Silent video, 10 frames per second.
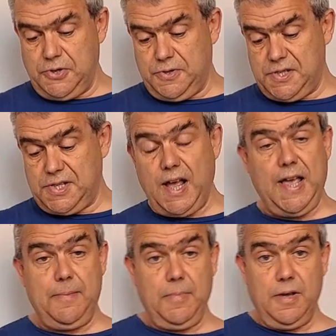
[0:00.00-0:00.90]
do the
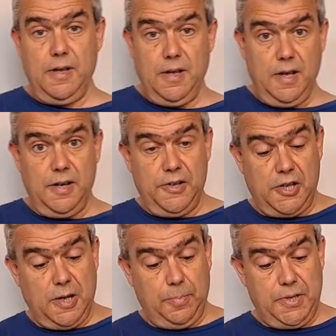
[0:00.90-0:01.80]
same another
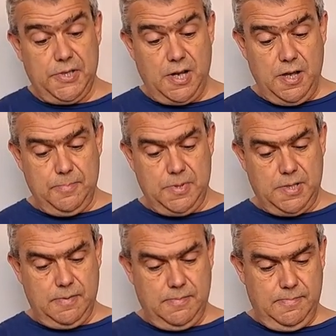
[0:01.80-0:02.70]
couple of times.